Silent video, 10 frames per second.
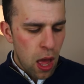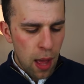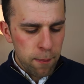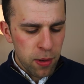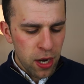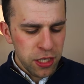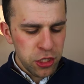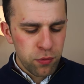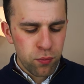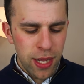Um, but I
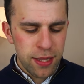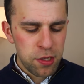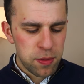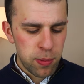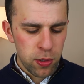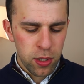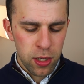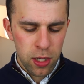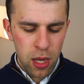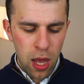actually read this book,
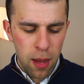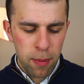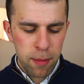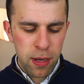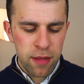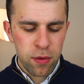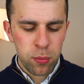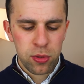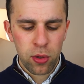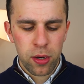um, I believe it
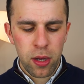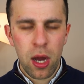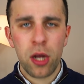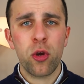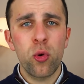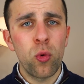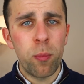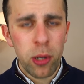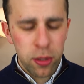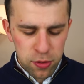was on uh, Google
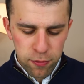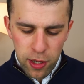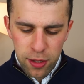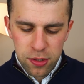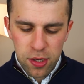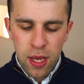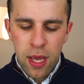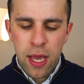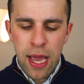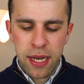Books first,
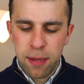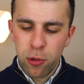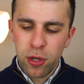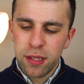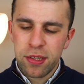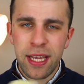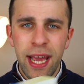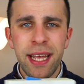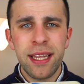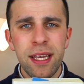and the book is
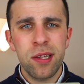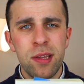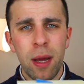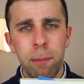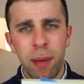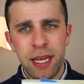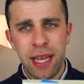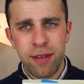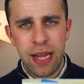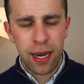Getting Things Done by
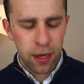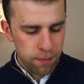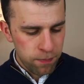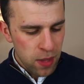David Allen.